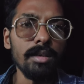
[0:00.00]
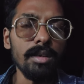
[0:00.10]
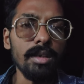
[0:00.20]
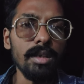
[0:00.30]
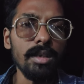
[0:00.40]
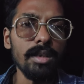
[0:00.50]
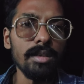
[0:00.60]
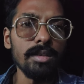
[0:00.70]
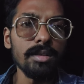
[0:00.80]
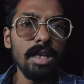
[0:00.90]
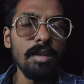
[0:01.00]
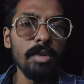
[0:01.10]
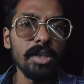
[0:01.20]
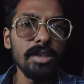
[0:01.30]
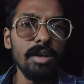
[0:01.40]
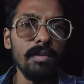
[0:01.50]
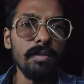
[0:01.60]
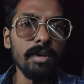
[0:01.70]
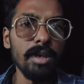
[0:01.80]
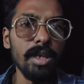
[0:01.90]
the celebration
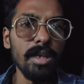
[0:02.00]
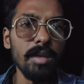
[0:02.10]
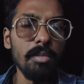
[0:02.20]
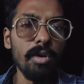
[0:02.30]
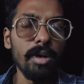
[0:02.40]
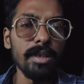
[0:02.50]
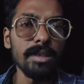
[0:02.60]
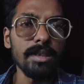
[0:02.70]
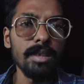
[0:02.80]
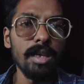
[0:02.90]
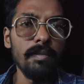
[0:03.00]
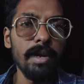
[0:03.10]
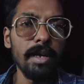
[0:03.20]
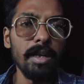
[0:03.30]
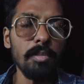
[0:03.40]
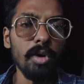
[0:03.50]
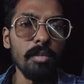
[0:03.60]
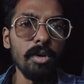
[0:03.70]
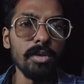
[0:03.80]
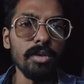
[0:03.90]
of Dia de Muertos event in
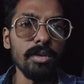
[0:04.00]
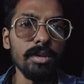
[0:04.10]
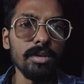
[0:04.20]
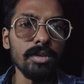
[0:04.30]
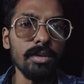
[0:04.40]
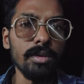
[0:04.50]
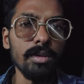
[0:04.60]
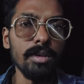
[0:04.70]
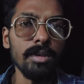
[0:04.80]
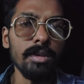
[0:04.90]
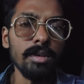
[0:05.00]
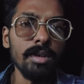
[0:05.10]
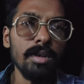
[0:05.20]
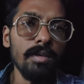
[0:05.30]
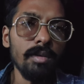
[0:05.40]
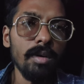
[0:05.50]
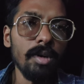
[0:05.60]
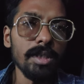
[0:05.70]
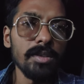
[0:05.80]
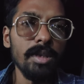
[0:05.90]
Pokemon Go, so
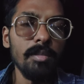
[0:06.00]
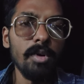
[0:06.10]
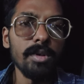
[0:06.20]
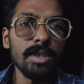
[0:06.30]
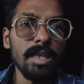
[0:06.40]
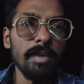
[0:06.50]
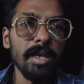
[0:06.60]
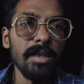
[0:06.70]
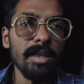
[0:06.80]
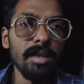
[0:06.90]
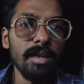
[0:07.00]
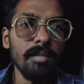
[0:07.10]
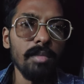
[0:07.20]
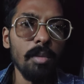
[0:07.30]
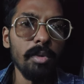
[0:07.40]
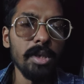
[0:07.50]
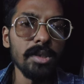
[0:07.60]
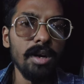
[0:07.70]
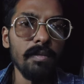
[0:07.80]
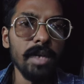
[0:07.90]
was actually about celebrating the
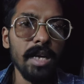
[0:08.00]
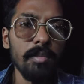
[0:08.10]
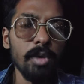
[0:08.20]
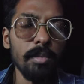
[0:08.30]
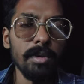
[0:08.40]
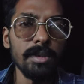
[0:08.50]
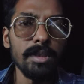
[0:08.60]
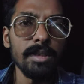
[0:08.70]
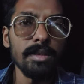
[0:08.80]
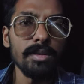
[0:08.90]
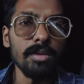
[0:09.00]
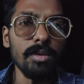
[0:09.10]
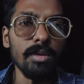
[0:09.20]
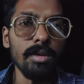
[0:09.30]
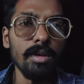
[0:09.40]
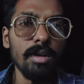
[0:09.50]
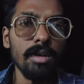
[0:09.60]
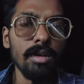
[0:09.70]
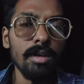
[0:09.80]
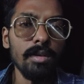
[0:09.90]
memories of dead peoples. So
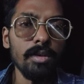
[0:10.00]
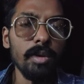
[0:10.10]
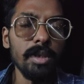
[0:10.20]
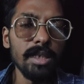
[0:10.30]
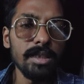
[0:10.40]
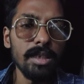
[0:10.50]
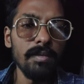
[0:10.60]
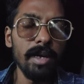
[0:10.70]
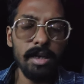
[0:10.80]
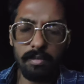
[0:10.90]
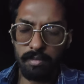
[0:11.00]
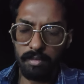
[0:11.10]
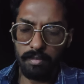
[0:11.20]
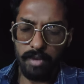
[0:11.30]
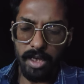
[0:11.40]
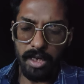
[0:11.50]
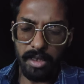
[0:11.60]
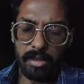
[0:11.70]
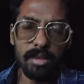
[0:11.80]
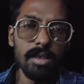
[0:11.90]
during this event we are
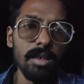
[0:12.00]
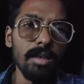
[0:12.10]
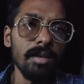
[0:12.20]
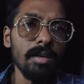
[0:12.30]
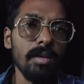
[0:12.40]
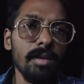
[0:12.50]
getting the